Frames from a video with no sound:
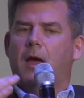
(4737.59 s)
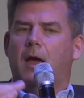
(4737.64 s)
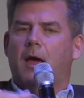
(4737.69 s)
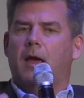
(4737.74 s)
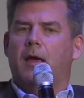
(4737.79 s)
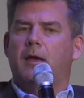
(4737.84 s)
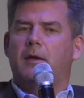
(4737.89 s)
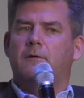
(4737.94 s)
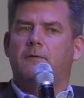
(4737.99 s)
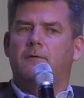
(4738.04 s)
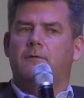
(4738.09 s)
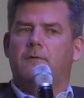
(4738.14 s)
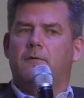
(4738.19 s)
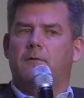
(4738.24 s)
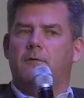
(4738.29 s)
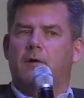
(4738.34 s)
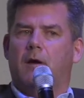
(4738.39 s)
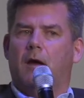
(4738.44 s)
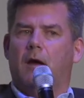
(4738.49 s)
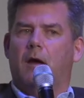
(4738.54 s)
And
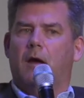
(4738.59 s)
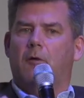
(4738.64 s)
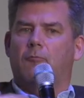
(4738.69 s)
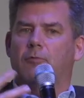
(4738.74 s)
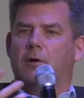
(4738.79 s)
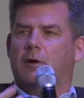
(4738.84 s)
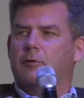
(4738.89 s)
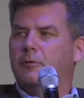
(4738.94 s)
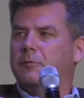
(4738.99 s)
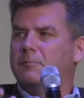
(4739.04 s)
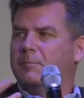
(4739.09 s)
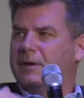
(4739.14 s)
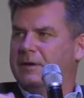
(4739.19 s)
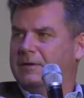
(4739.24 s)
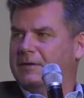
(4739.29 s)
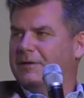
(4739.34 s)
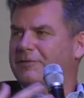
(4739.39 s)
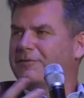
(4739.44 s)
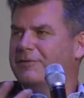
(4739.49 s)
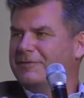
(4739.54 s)
uh,
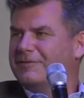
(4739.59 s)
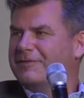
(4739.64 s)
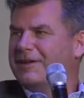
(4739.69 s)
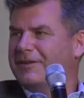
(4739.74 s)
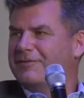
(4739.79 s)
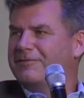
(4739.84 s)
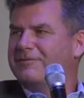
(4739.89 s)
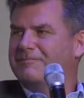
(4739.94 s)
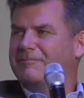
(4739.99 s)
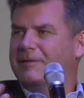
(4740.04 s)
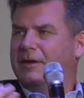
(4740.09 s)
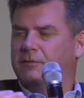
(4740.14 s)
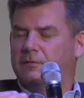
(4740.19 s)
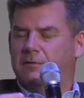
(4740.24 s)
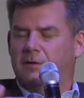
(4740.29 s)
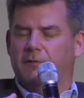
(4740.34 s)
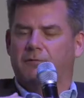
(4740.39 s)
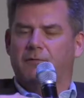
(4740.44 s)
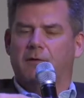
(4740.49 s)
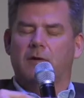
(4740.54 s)
recruitment is, is, is
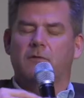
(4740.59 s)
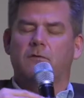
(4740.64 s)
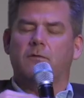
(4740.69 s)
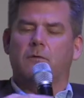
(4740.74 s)
different.